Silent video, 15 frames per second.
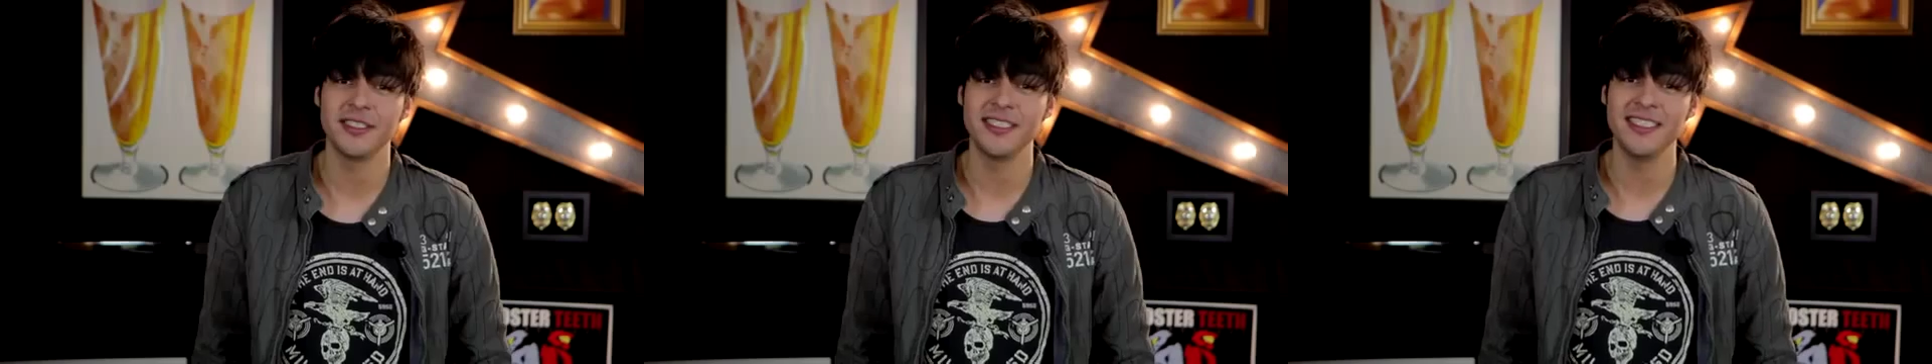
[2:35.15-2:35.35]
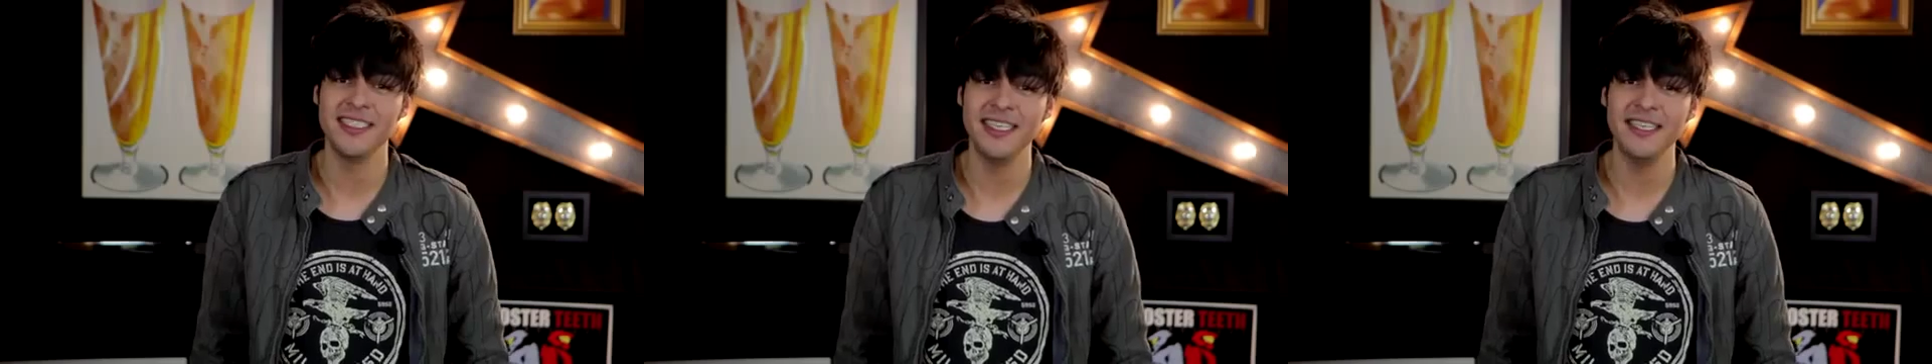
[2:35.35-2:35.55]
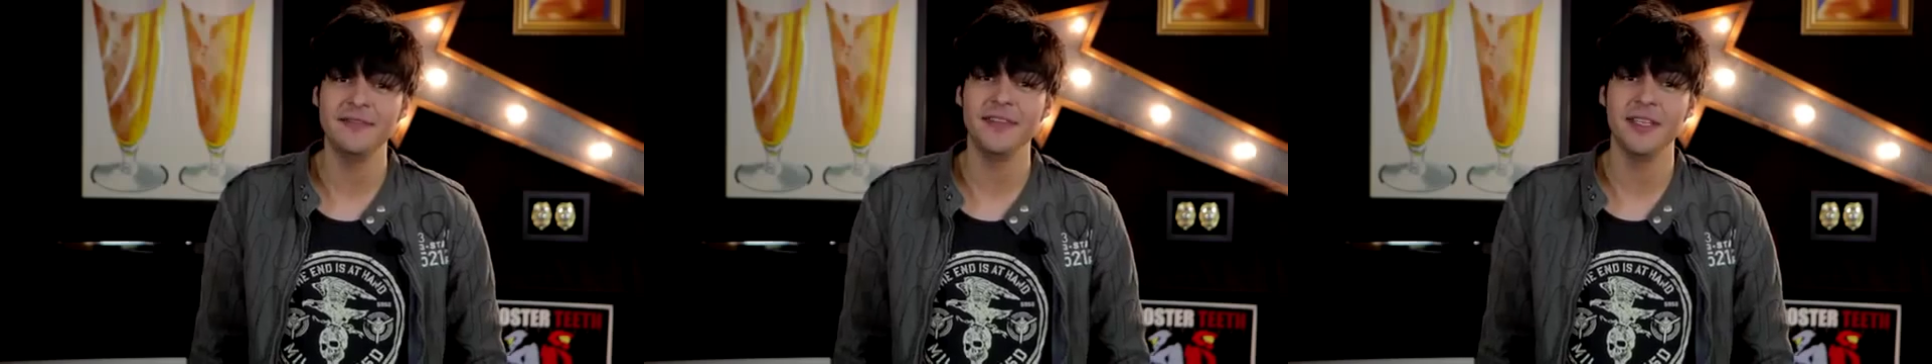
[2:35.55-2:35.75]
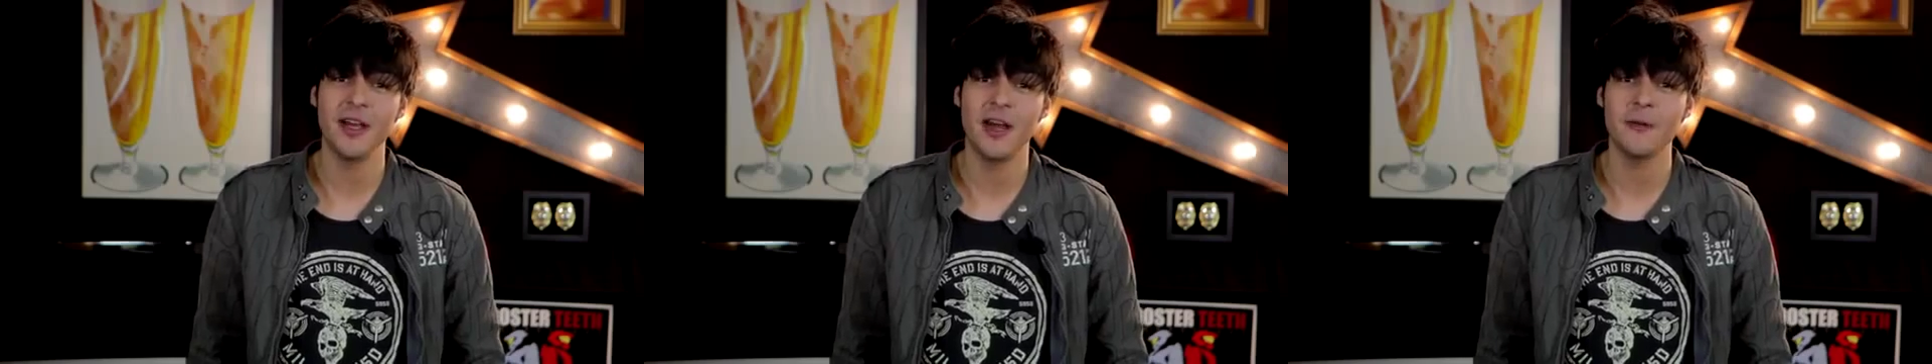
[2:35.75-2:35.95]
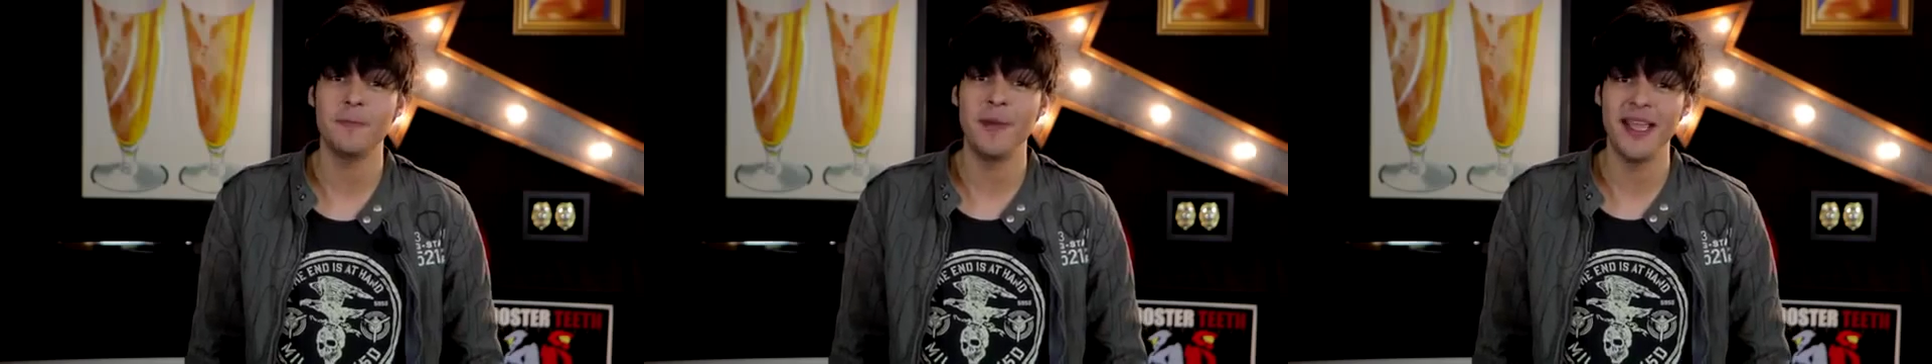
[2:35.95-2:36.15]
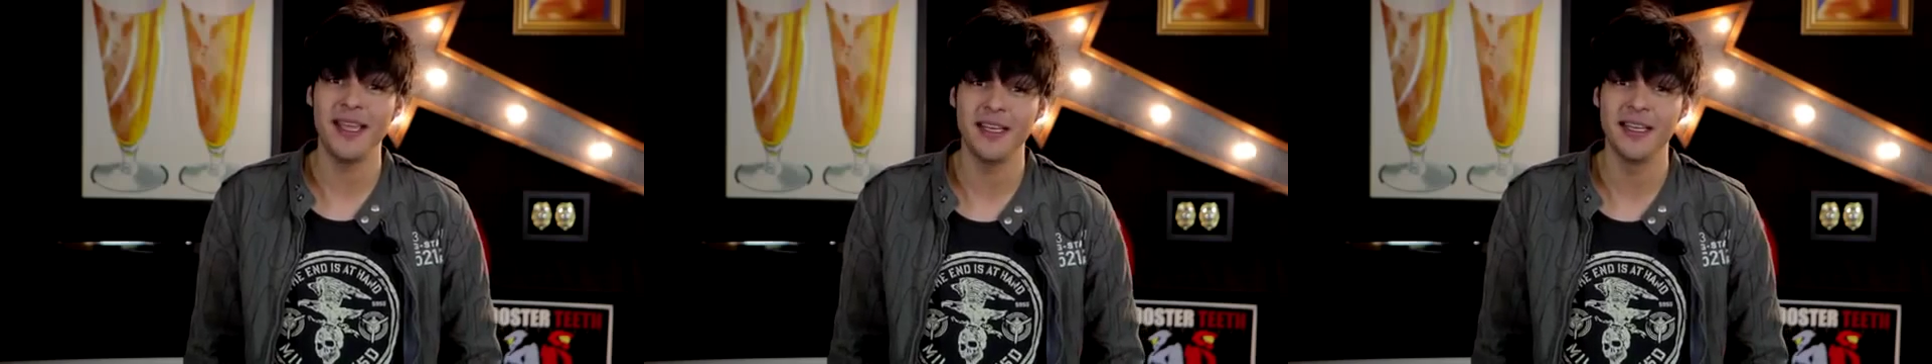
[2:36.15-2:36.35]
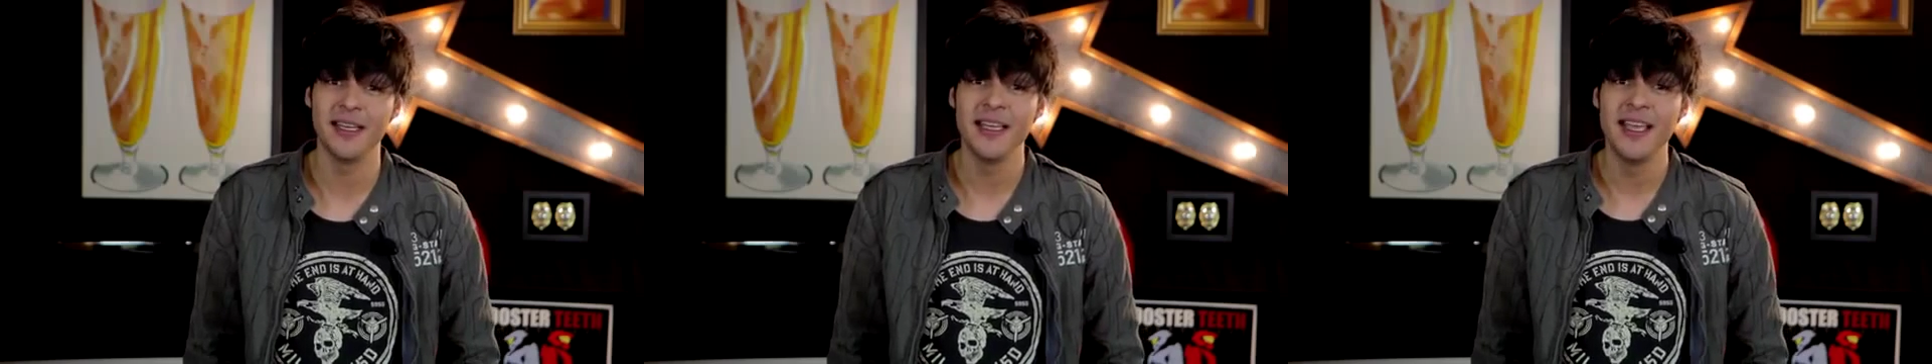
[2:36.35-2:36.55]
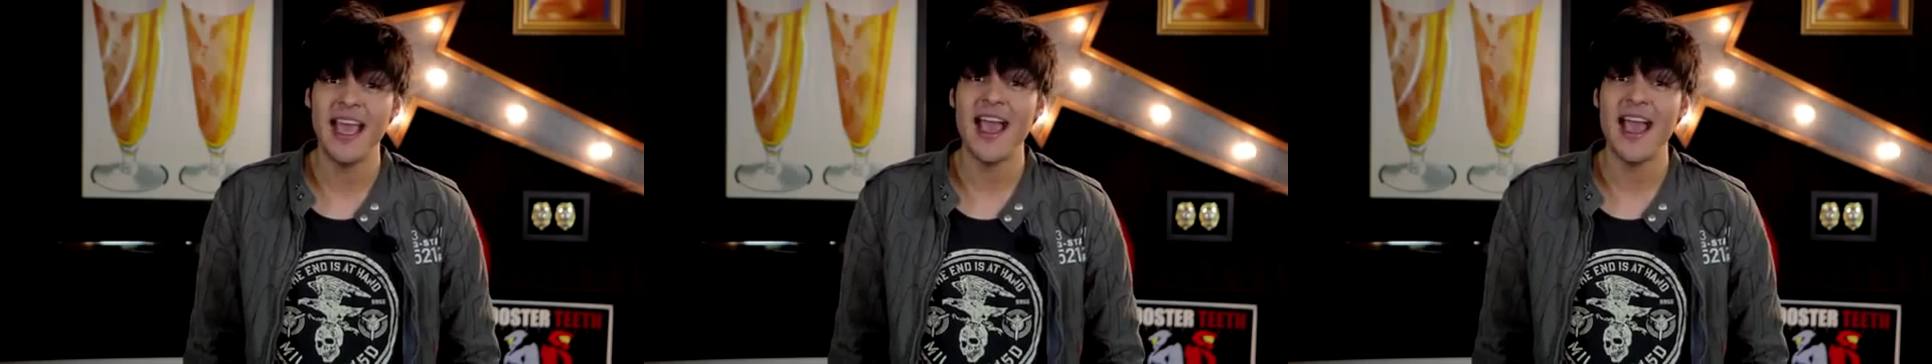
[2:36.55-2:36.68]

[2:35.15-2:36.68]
a Steam VR beta,